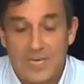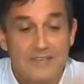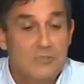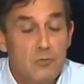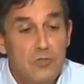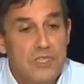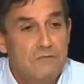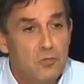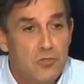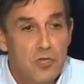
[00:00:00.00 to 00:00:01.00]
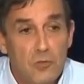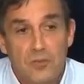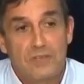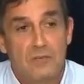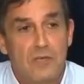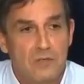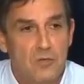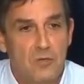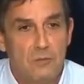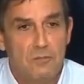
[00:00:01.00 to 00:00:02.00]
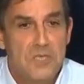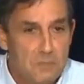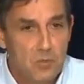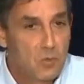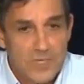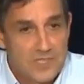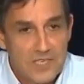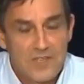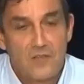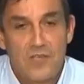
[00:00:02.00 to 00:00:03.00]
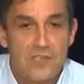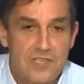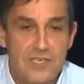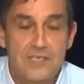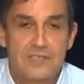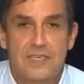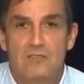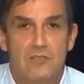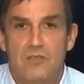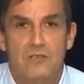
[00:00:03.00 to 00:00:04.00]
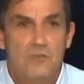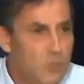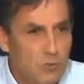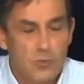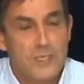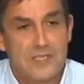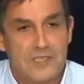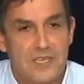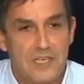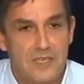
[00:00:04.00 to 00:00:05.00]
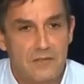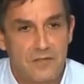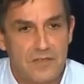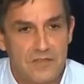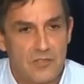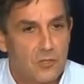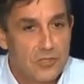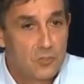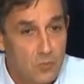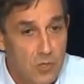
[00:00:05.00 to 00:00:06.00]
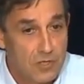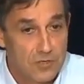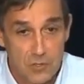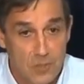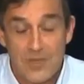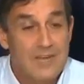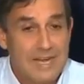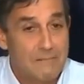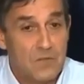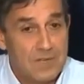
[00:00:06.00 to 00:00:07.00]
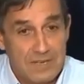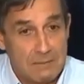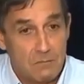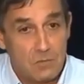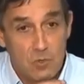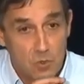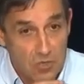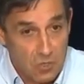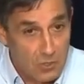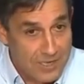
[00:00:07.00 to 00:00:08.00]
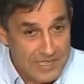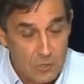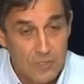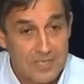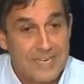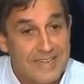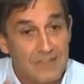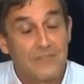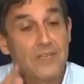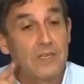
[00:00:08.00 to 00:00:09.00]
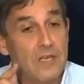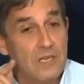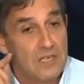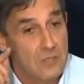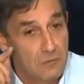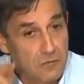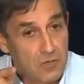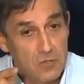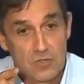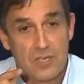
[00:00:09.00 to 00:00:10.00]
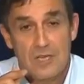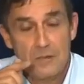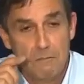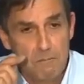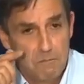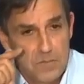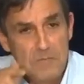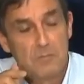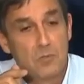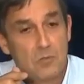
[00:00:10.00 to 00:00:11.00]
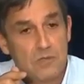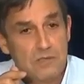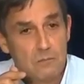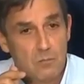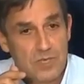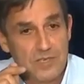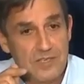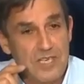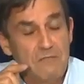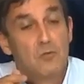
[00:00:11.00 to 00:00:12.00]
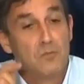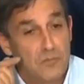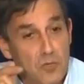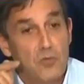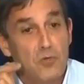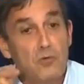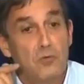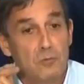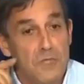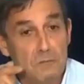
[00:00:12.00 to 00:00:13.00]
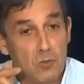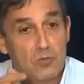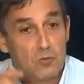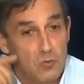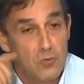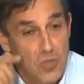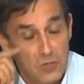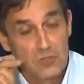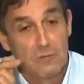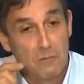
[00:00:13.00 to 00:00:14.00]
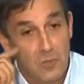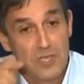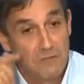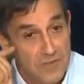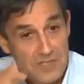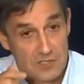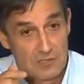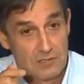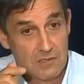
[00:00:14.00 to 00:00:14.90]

didn't even know that people were saying these days that the euro is safe, that it's going to work, and so on. I'm no longer listening. And I think in France, people, well, even pro-euro people, do not believe this.